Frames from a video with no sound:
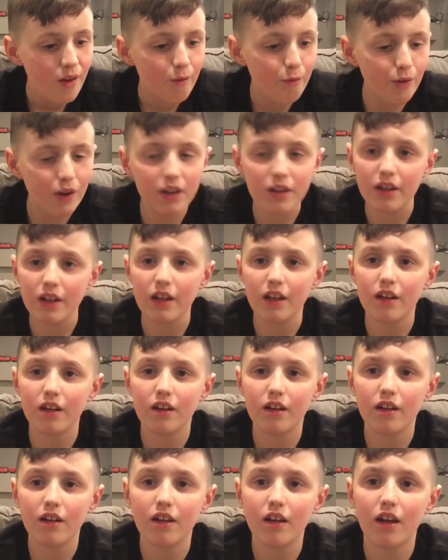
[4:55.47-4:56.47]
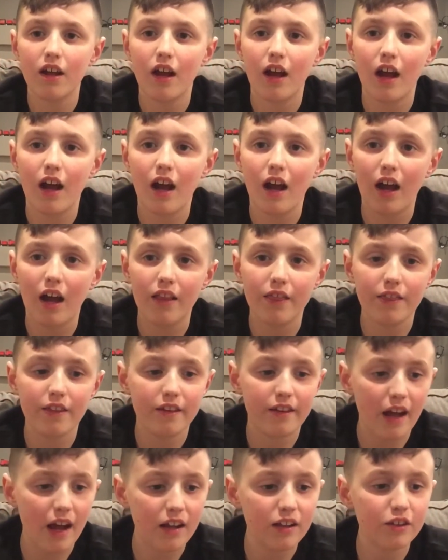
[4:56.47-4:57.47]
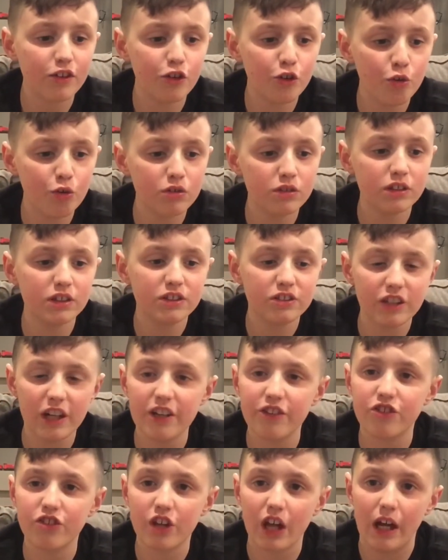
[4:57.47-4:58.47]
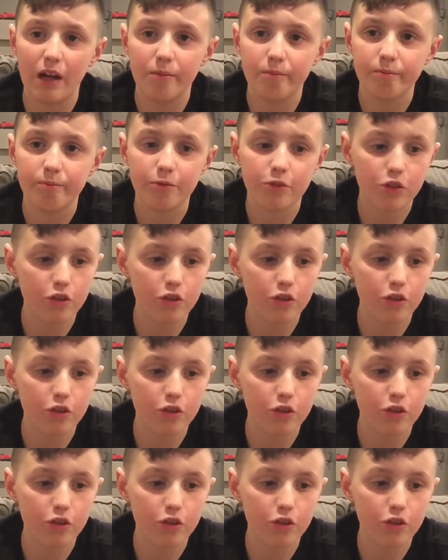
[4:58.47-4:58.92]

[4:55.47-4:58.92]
really, the Dallas New Orleans Saints game